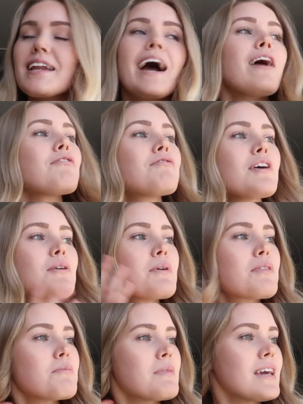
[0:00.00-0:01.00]
an outfit
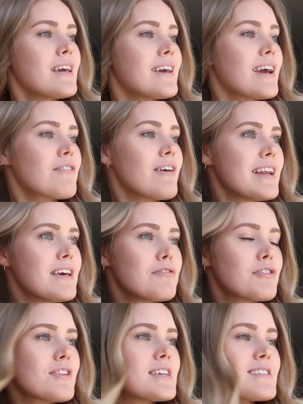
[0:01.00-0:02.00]
with me, get ready
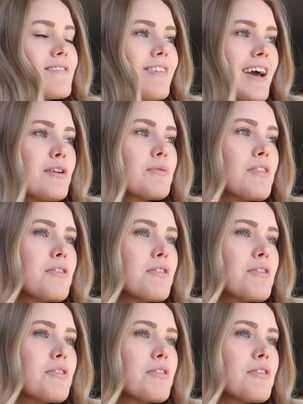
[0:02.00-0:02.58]
for this event